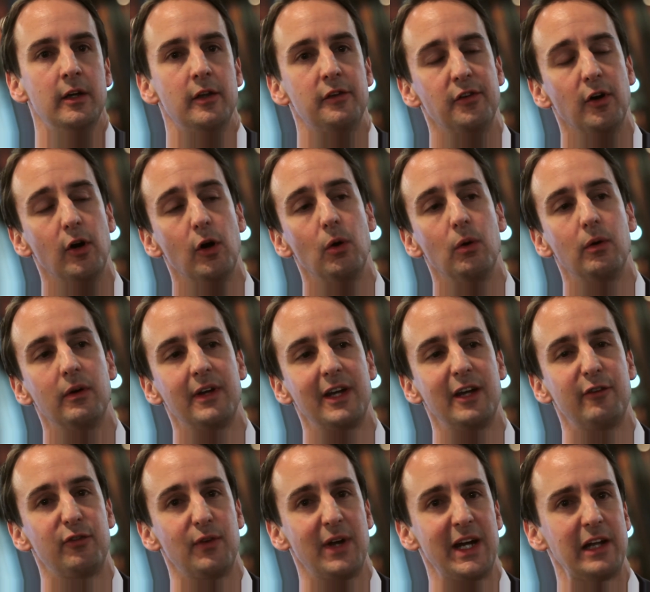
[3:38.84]
So
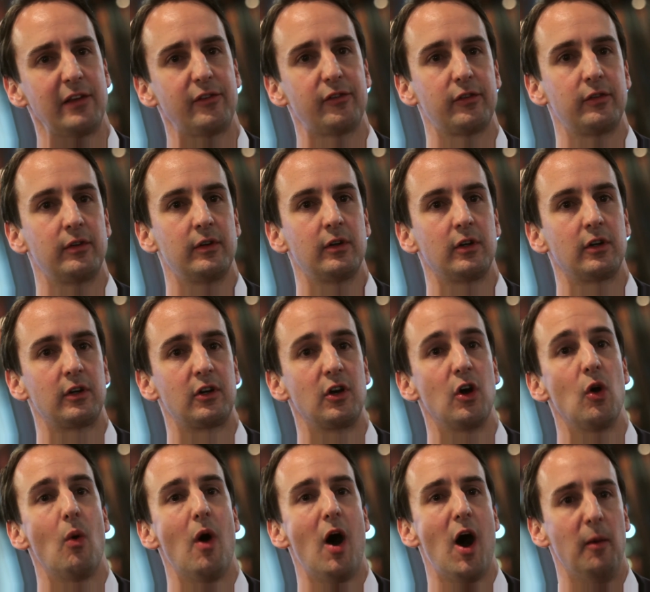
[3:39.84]
if rates
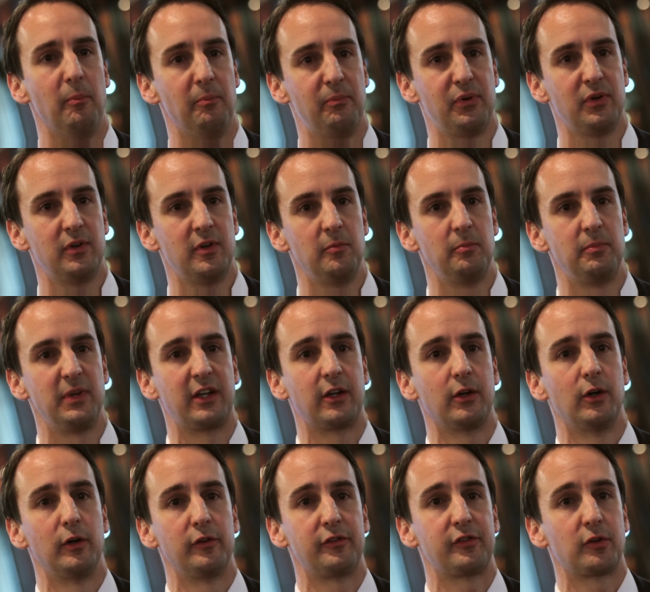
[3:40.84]
go up
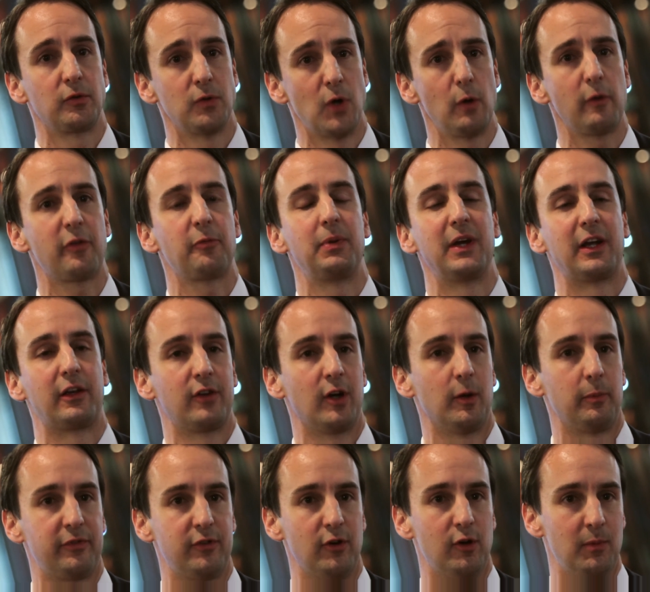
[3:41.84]
because growth picks
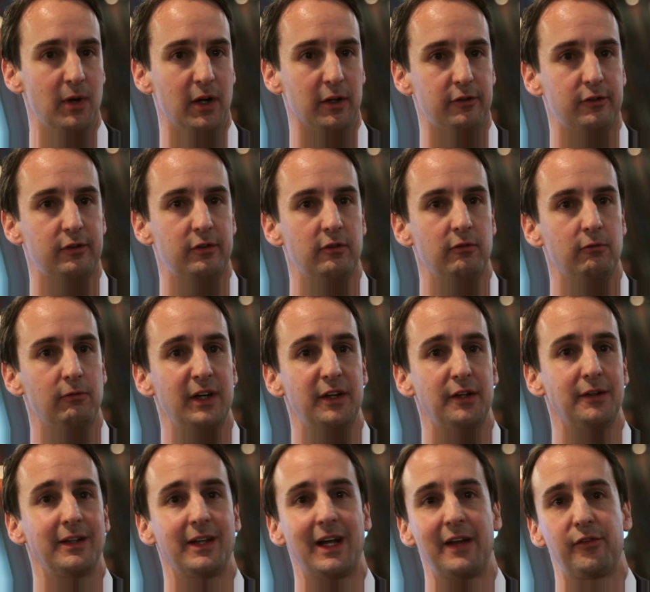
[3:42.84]
up so much,
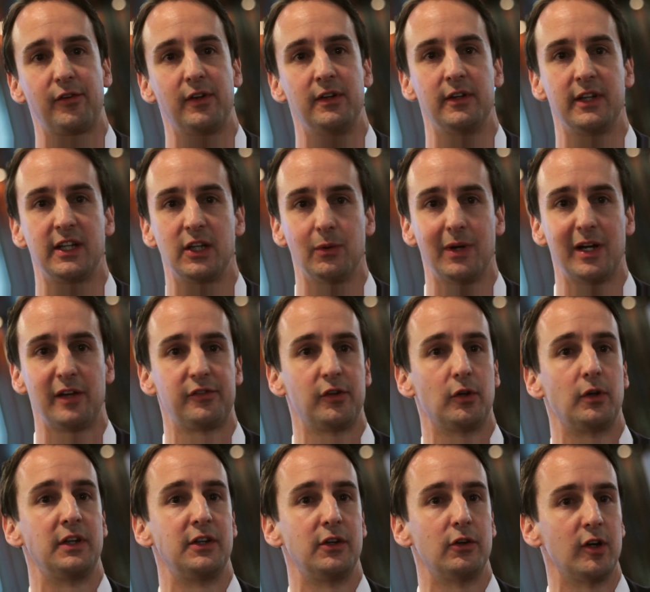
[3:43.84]
whether that's in the US
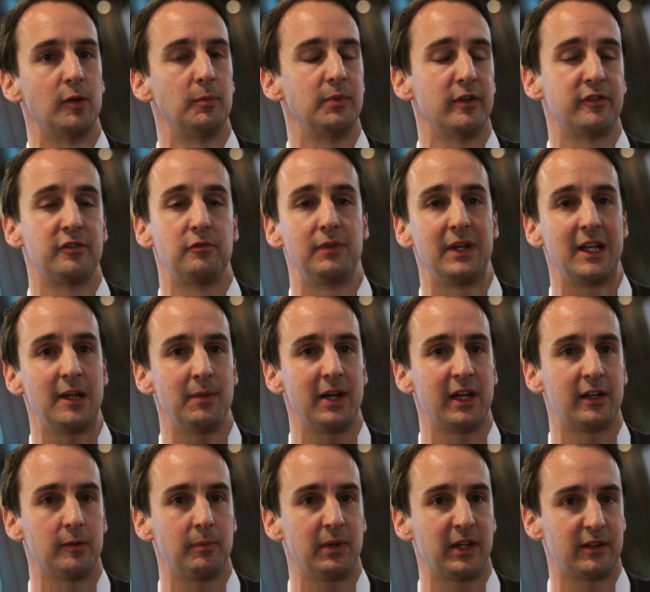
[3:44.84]
or in Europe, doesn't really
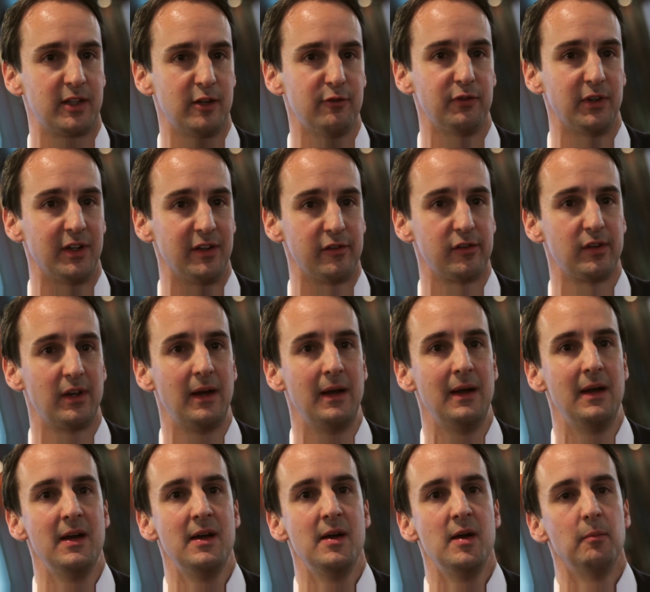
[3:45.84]
make a big difference.
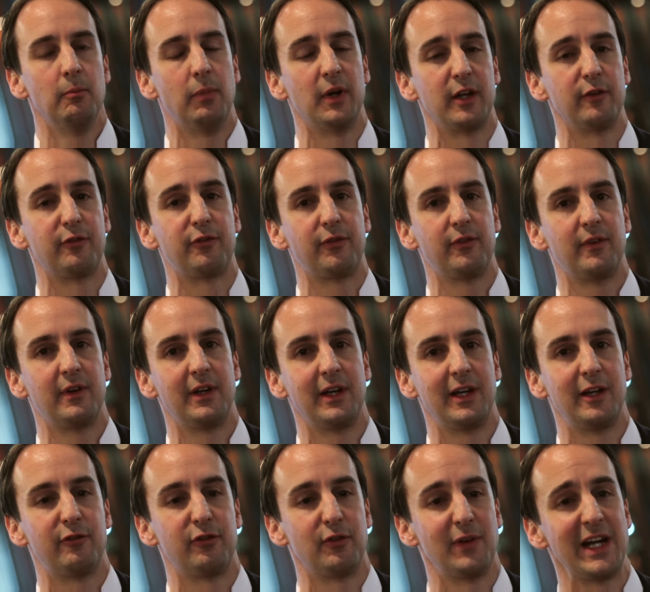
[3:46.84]
But if
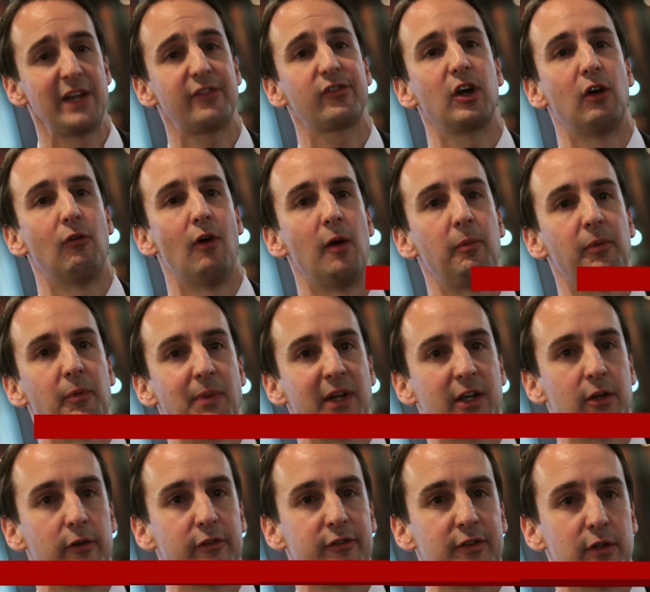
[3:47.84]
rates go up
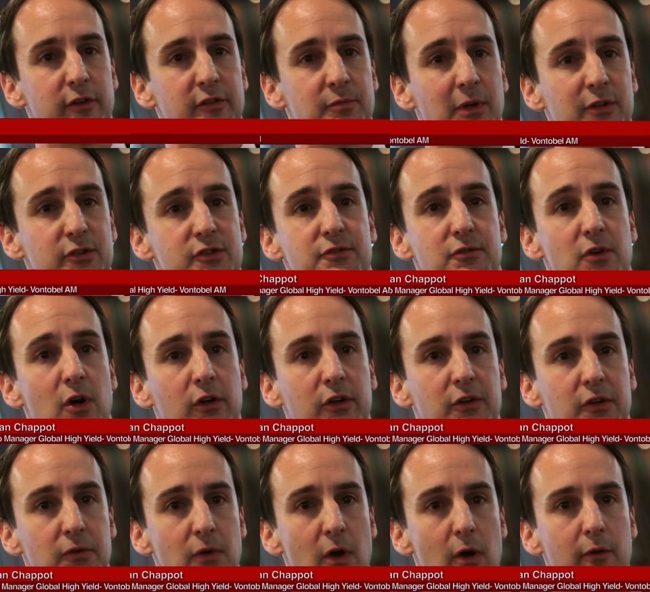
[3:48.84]
because there's much
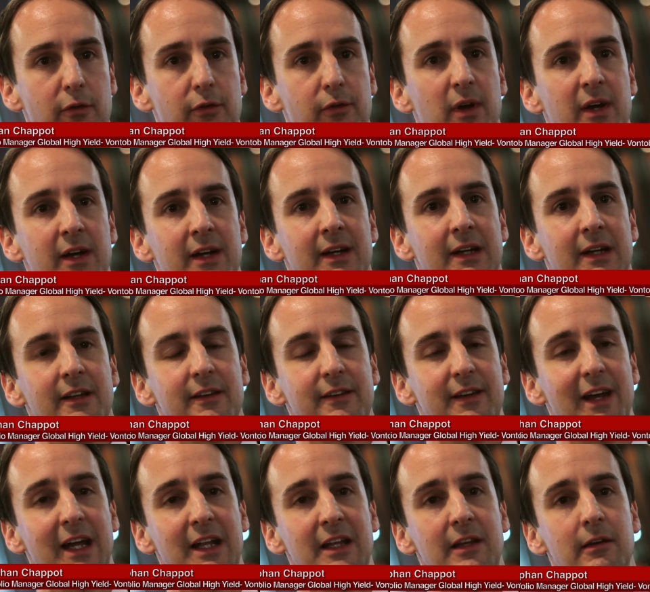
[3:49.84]
stronger growth,
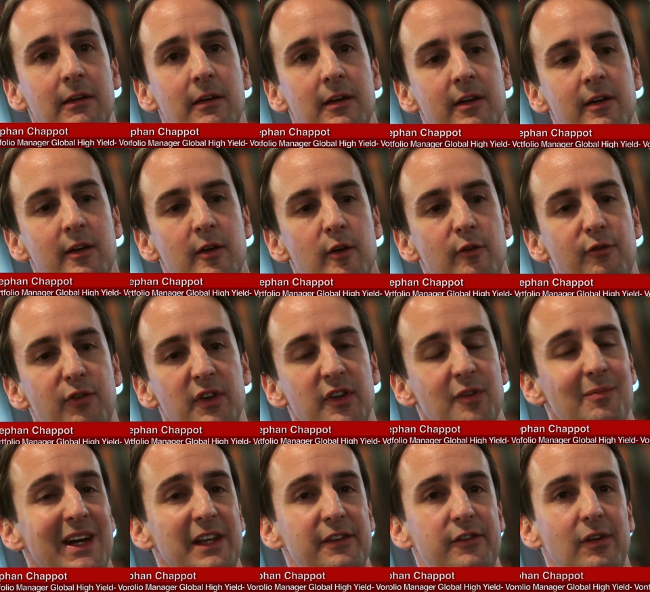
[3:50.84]
then
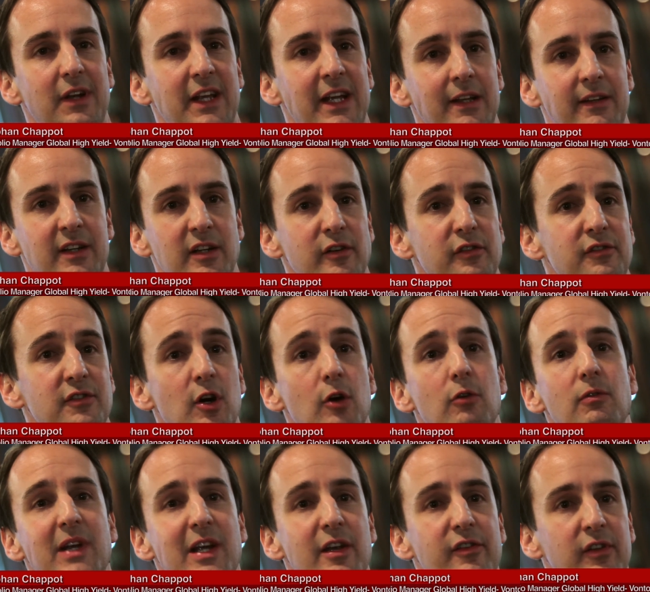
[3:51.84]
fundamentally there is
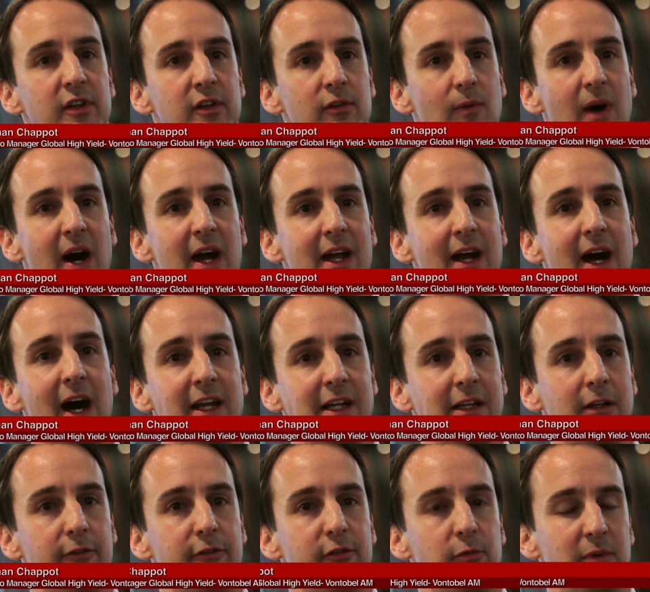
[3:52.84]
no reason why high
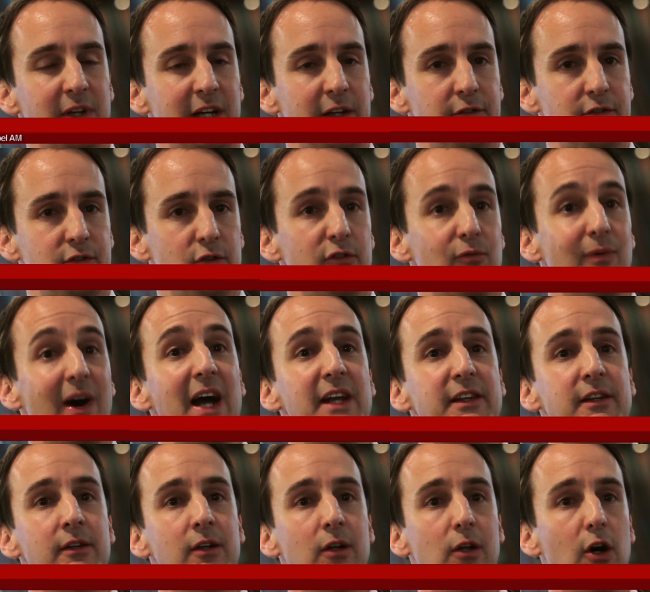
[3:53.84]
yield spreads should
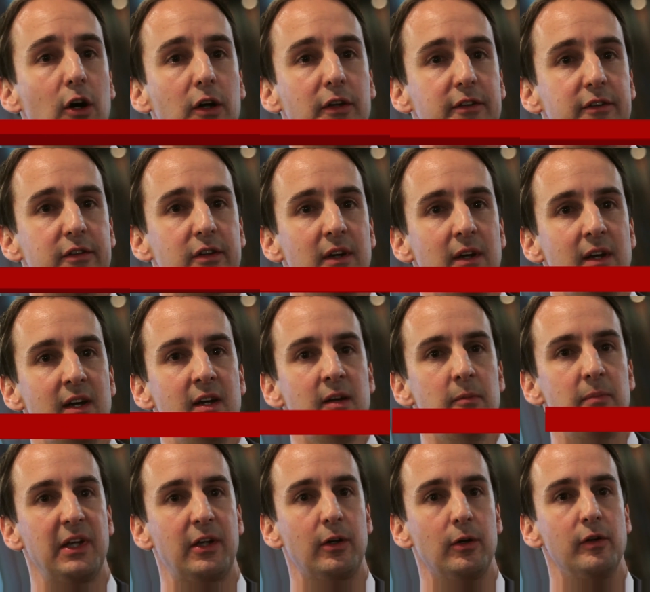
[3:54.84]
widen a lot,
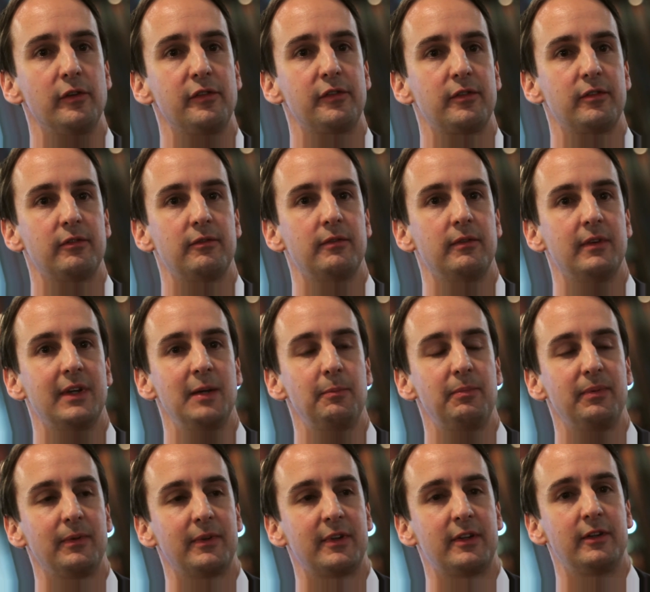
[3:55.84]
because
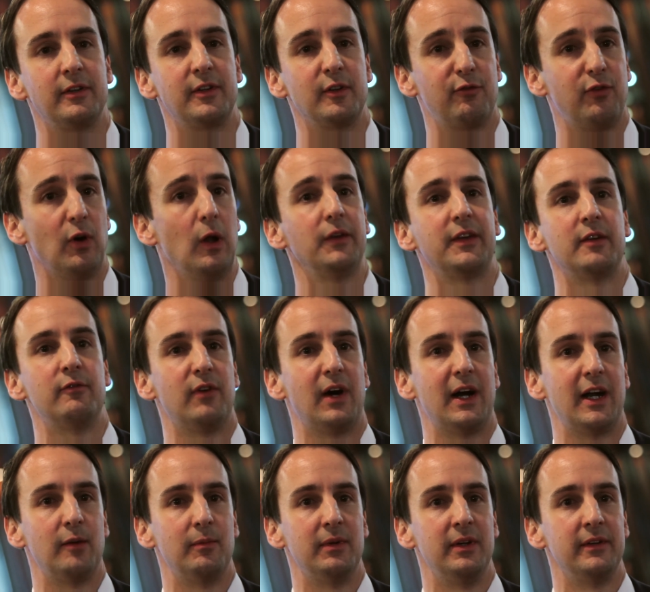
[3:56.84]
the default
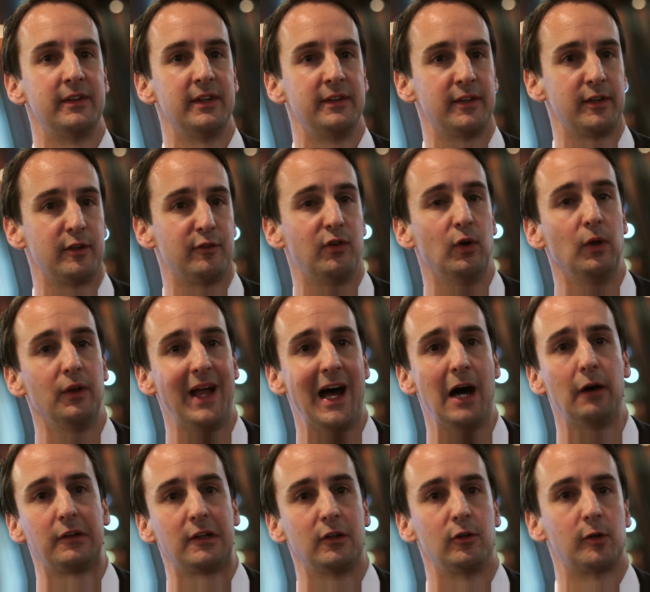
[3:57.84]
environment and the default
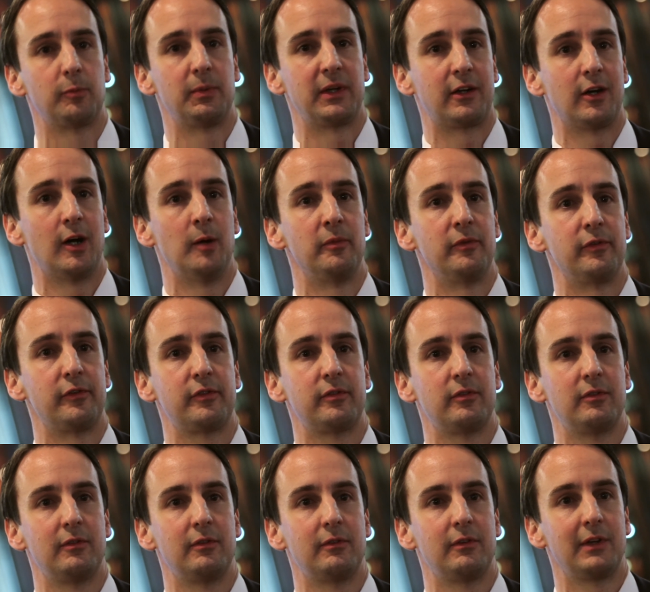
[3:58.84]
outlook
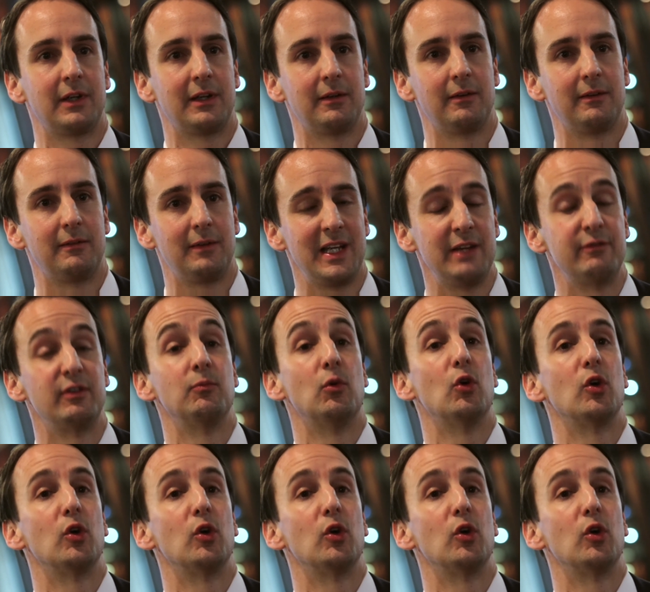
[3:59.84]
becomes even